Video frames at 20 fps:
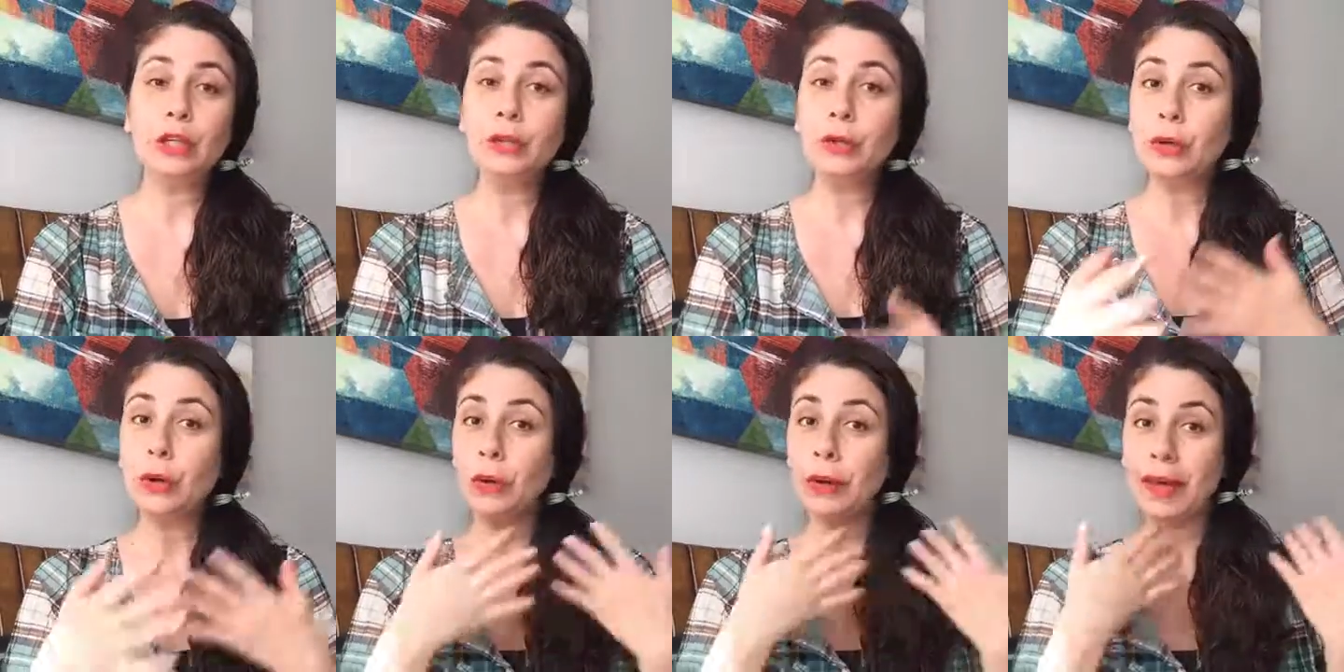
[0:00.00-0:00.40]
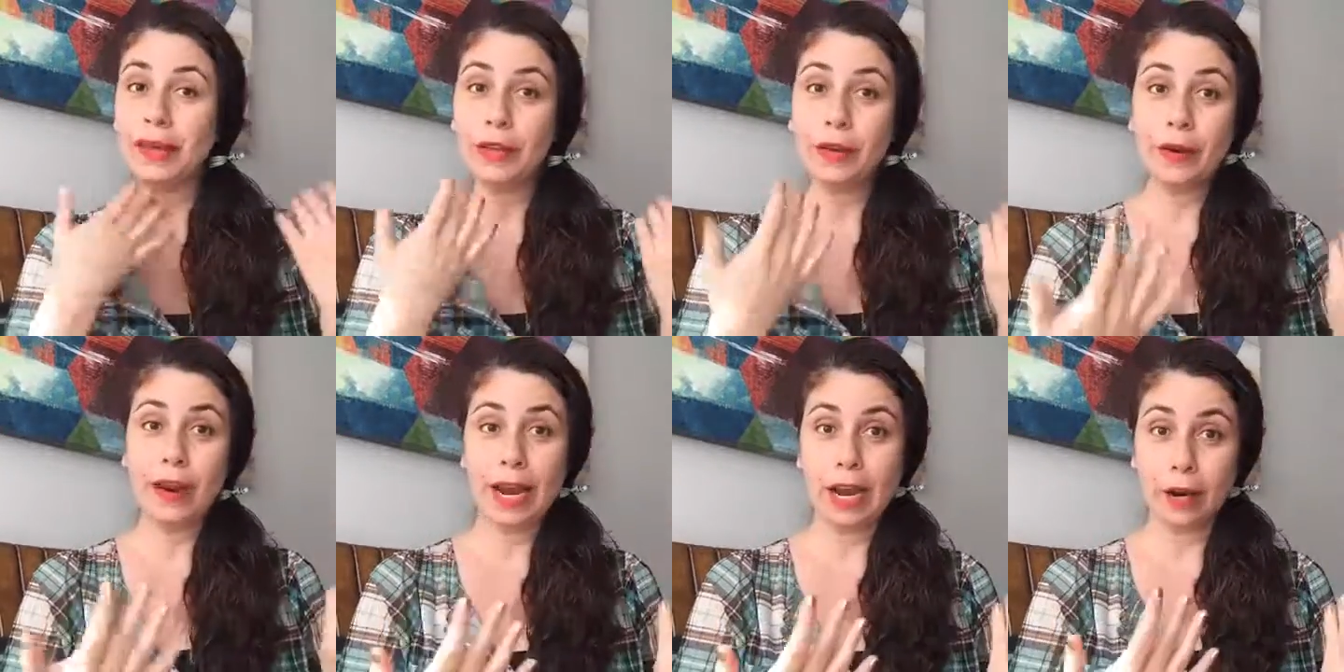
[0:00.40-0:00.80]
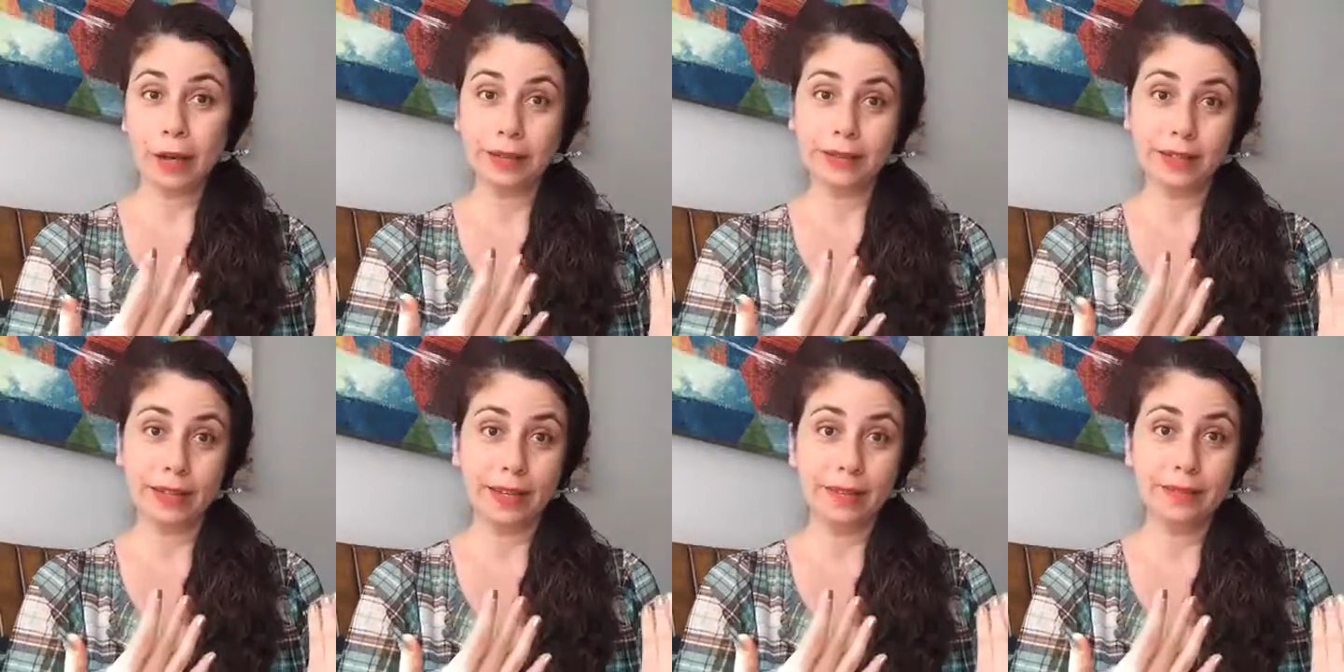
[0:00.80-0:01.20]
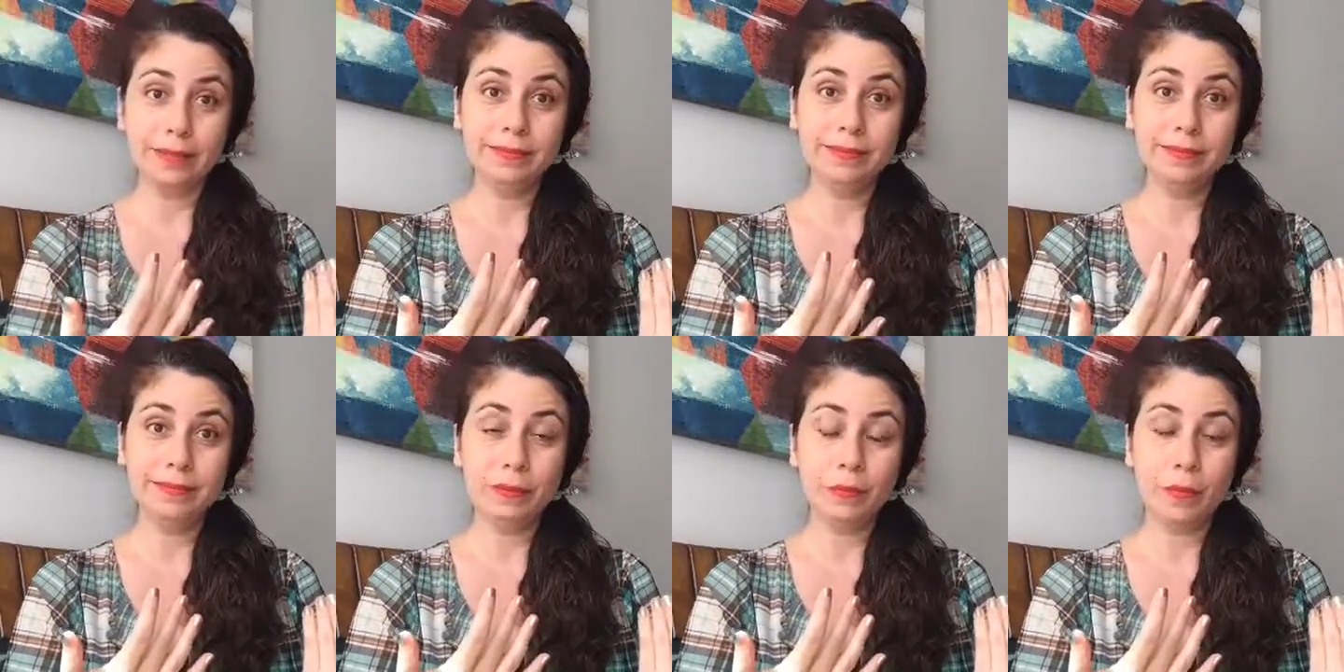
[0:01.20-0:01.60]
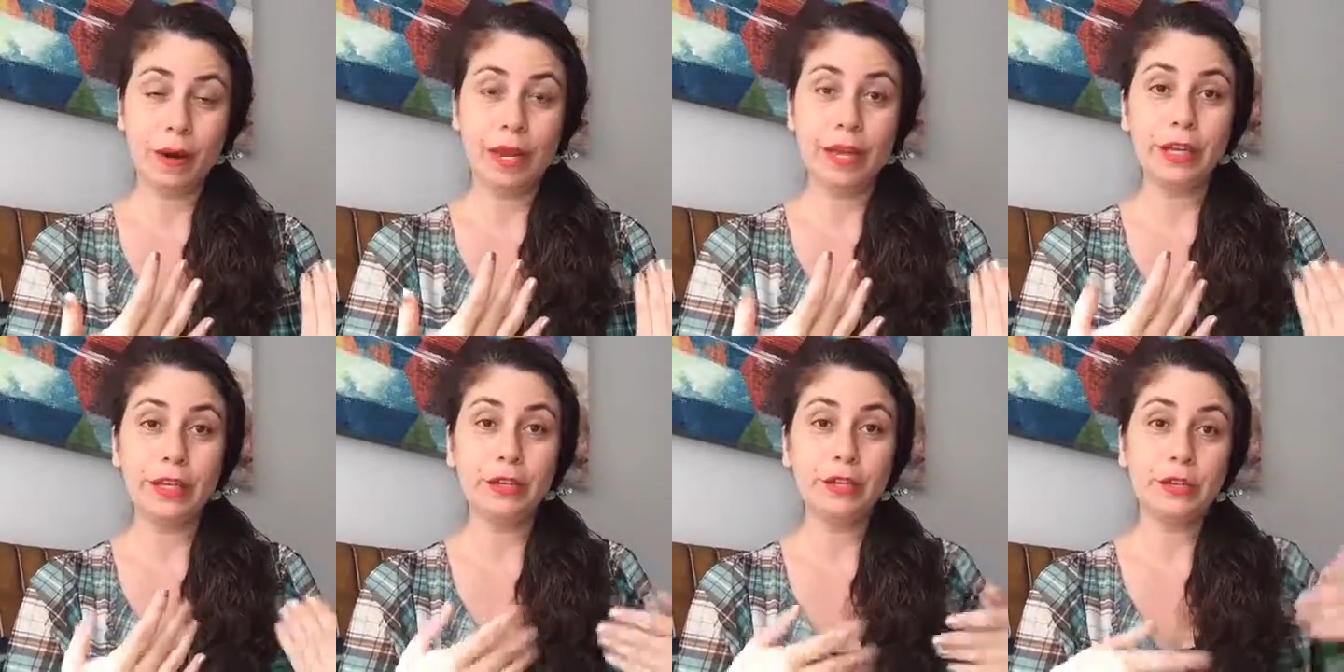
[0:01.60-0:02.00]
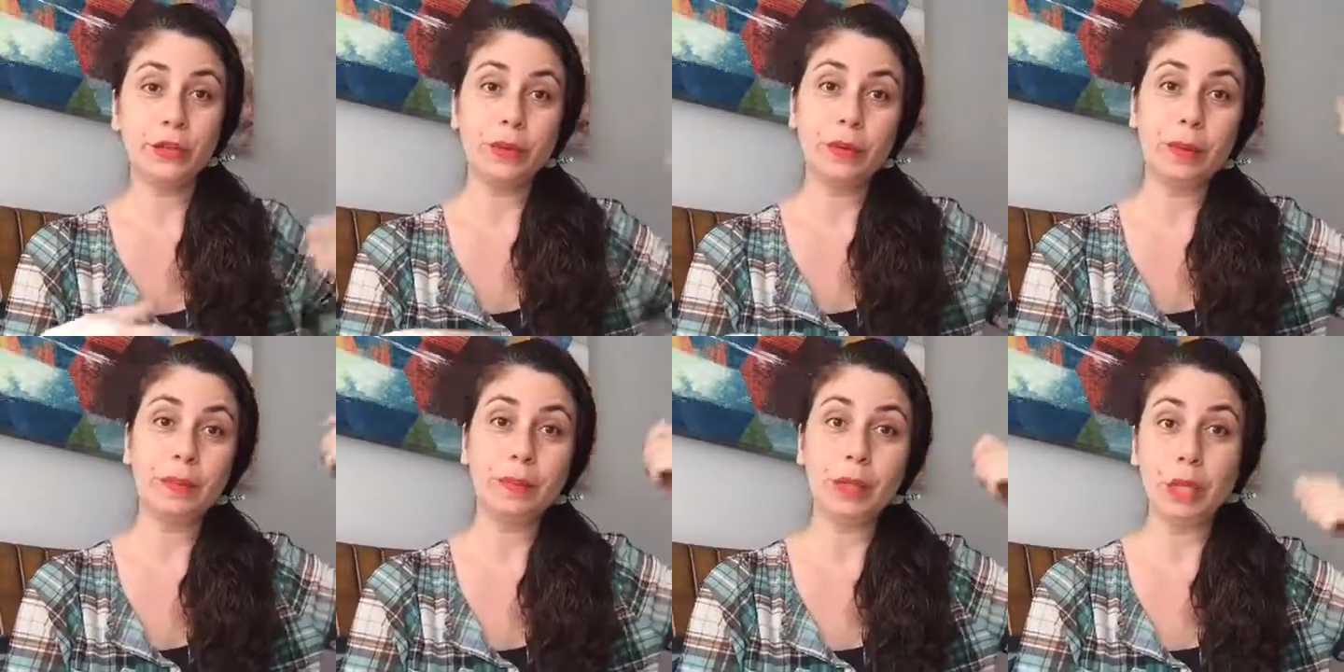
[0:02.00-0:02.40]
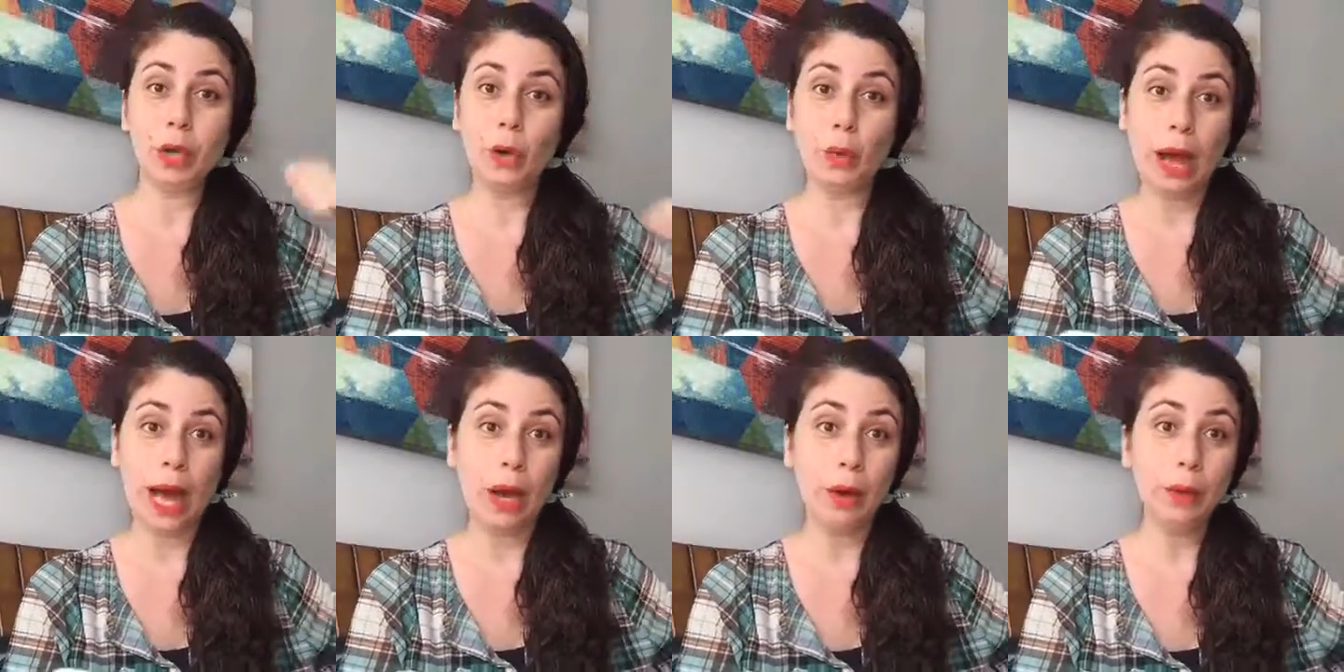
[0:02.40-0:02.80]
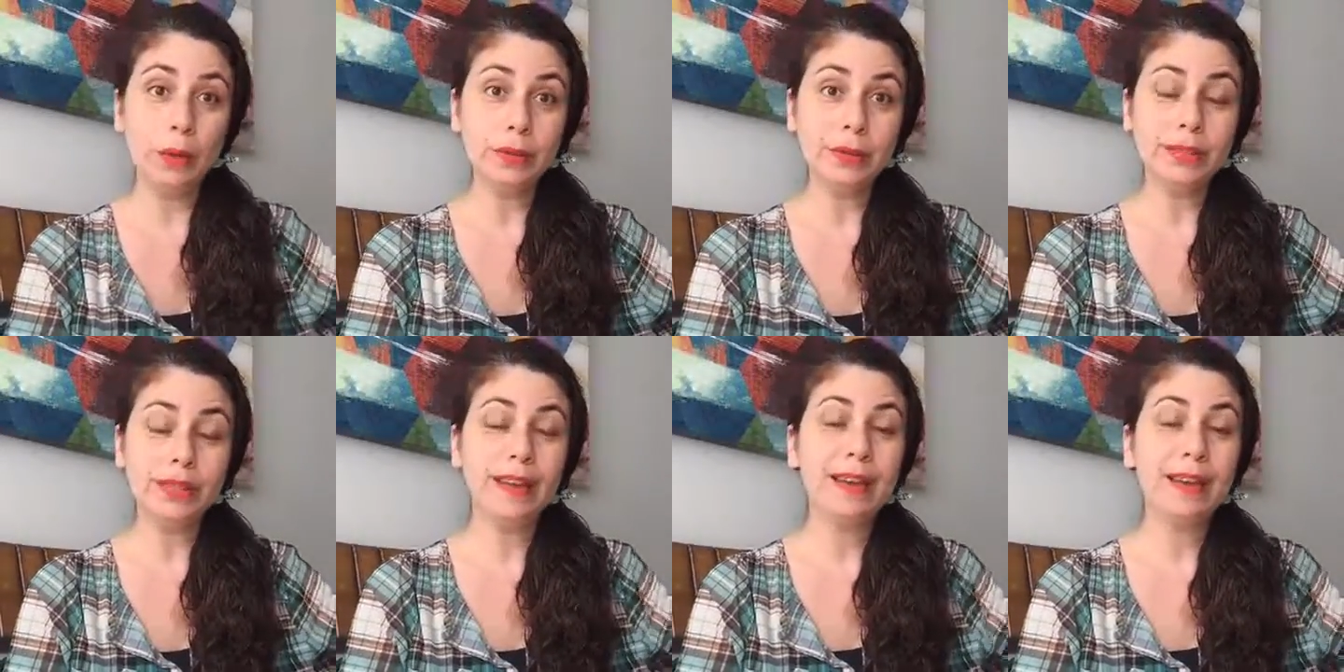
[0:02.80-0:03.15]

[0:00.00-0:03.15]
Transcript: go get your hair done, right? You do a blowout,